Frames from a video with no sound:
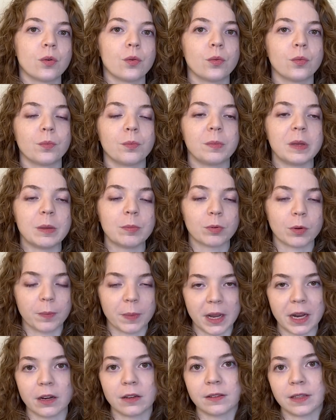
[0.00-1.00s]
be
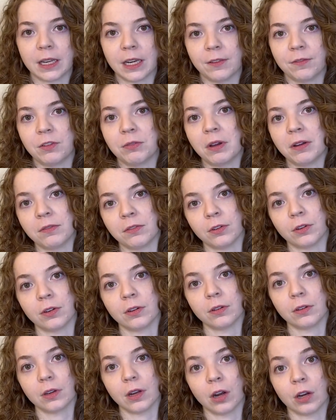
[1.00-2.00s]
prepared that if you
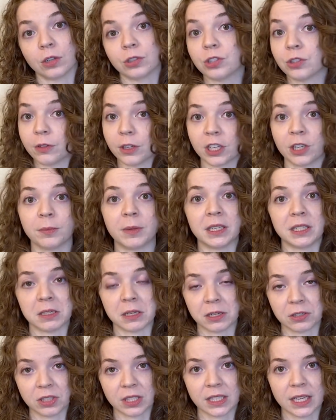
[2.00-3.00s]
ever are doing a
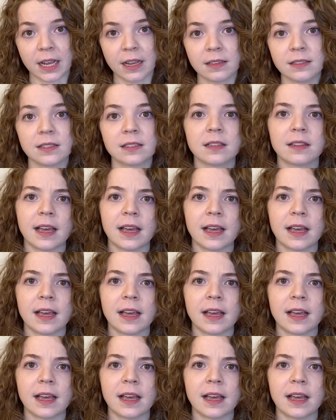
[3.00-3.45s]
Meniere's test,